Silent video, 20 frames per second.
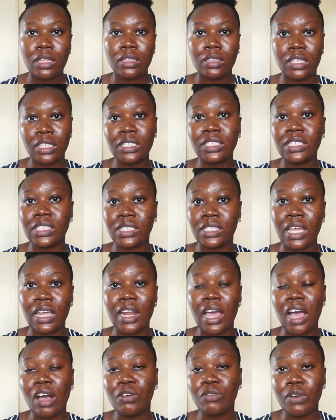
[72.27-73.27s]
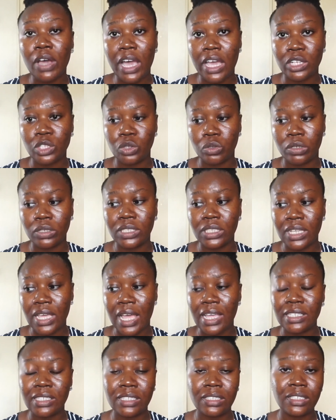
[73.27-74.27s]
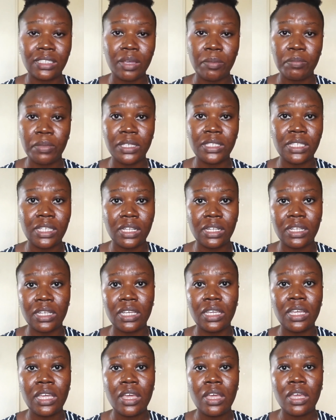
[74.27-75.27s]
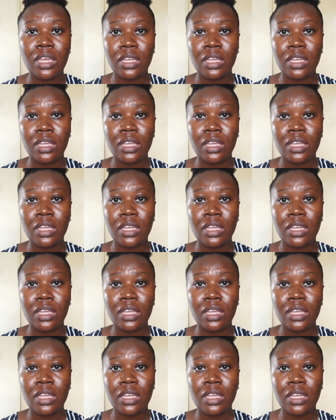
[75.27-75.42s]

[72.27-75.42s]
This is an alpha hydroxy acids, and basically